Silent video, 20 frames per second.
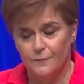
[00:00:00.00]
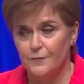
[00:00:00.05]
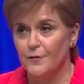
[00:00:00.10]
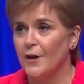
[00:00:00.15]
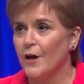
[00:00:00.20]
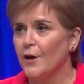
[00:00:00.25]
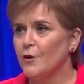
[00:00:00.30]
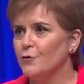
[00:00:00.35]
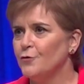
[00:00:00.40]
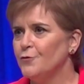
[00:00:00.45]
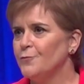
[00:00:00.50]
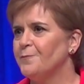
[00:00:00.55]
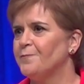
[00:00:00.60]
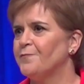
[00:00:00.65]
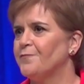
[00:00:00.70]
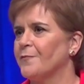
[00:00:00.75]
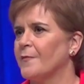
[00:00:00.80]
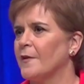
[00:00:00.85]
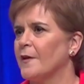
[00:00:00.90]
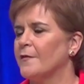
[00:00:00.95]
For now,
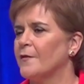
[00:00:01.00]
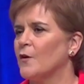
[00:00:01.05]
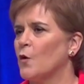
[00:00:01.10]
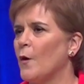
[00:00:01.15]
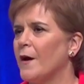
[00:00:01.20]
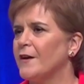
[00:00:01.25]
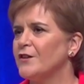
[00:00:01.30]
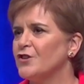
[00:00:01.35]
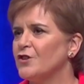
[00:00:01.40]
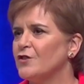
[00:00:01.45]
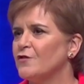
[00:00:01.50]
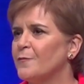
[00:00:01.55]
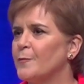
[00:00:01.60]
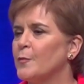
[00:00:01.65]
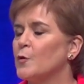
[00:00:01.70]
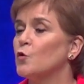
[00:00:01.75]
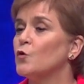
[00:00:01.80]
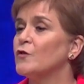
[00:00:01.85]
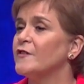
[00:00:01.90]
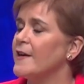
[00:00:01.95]
the question of
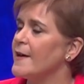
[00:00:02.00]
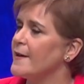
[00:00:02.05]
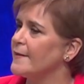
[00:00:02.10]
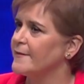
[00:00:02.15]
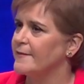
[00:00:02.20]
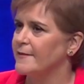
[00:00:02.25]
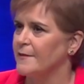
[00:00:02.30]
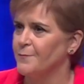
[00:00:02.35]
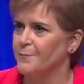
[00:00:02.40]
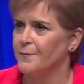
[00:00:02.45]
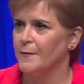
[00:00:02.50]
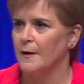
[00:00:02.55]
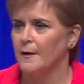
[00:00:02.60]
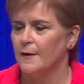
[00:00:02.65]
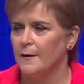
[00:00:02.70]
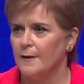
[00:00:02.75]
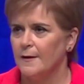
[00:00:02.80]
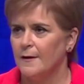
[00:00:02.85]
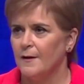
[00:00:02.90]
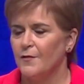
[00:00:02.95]

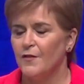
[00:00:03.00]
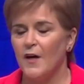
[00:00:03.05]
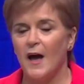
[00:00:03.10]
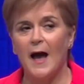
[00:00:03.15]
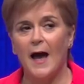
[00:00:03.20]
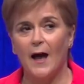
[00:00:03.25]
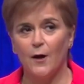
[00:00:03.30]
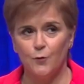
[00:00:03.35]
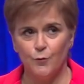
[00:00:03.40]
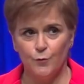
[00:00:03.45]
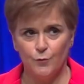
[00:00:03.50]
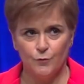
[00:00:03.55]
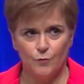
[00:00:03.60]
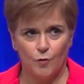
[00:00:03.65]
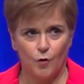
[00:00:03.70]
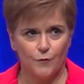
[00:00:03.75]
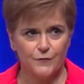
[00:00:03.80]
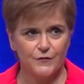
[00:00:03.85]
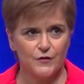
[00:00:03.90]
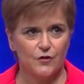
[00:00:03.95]
process, the how
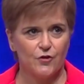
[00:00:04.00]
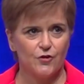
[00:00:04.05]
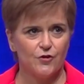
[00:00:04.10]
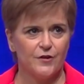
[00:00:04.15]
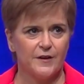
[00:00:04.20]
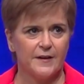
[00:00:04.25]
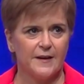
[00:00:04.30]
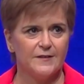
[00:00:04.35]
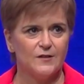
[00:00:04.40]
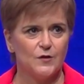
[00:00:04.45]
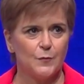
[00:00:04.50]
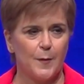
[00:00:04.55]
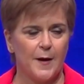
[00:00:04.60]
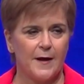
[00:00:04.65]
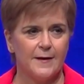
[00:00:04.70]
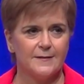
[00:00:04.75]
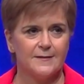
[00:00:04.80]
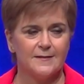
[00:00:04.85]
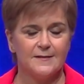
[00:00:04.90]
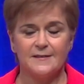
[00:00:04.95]
of securing
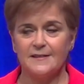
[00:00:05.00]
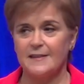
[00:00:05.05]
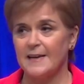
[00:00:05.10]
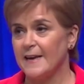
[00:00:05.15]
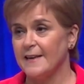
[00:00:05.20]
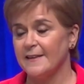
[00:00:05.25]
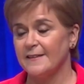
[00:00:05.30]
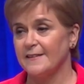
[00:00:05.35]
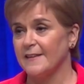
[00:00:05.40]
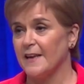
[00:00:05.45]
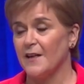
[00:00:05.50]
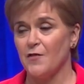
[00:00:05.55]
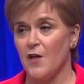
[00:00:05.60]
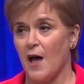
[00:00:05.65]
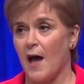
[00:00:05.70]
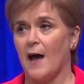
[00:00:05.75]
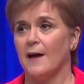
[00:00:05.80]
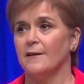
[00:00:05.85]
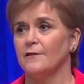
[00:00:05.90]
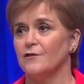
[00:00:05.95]
independence, is in the
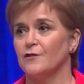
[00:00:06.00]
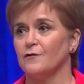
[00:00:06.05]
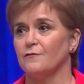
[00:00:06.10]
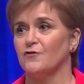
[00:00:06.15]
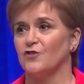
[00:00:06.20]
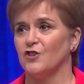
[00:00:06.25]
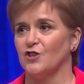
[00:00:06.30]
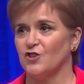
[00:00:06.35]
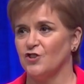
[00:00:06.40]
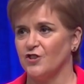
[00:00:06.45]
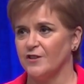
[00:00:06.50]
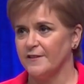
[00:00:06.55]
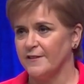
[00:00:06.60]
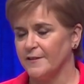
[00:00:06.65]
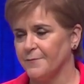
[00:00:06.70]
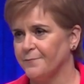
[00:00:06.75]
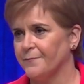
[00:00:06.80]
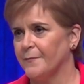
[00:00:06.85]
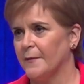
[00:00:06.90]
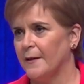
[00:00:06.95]
hands of
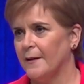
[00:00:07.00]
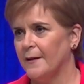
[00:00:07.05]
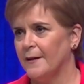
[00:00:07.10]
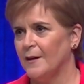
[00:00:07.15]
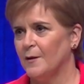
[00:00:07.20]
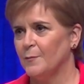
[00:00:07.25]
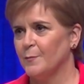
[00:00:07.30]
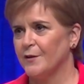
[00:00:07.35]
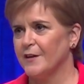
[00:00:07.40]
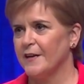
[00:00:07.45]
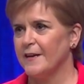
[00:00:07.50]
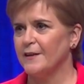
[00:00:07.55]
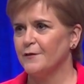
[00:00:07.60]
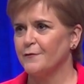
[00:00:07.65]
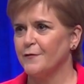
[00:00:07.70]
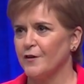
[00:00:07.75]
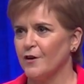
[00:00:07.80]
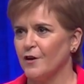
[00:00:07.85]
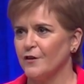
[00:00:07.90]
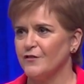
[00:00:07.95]
judges. But it is
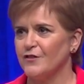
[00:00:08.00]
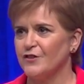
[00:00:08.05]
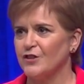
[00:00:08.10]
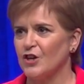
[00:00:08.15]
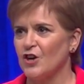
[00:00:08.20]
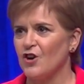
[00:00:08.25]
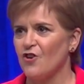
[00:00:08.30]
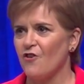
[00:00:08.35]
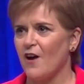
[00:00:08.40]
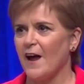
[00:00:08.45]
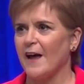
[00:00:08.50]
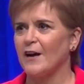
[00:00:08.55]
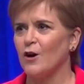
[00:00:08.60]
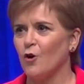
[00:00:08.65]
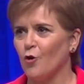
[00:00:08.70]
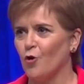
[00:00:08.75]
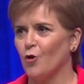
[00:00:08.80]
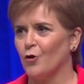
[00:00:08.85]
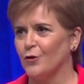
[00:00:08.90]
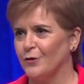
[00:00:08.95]
for us to crack
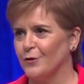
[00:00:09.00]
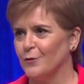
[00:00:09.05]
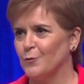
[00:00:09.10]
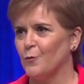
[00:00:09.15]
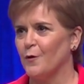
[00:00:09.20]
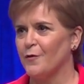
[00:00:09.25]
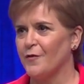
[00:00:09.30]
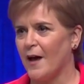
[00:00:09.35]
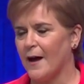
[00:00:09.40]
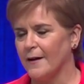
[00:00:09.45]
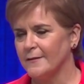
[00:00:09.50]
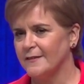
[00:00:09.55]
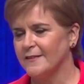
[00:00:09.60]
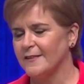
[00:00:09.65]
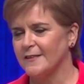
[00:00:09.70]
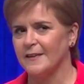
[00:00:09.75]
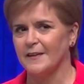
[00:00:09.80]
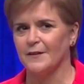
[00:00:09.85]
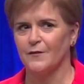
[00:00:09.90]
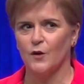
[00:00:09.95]
on with
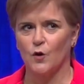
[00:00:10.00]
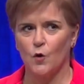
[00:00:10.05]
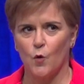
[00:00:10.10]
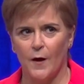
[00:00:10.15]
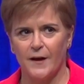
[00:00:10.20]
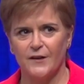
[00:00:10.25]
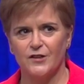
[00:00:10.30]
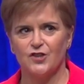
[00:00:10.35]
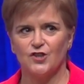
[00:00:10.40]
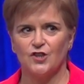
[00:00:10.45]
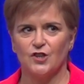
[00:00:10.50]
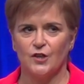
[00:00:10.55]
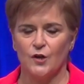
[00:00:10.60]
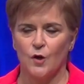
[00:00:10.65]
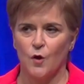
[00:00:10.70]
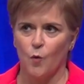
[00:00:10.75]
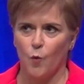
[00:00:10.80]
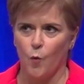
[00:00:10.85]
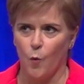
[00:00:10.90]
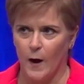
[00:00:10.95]
answering the question,
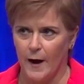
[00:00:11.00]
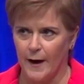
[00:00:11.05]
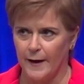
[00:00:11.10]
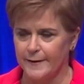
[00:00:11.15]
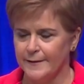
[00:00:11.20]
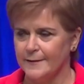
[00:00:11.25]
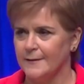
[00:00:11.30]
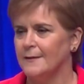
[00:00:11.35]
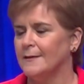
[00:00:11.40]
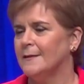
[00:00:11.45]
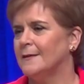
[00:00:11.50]
why?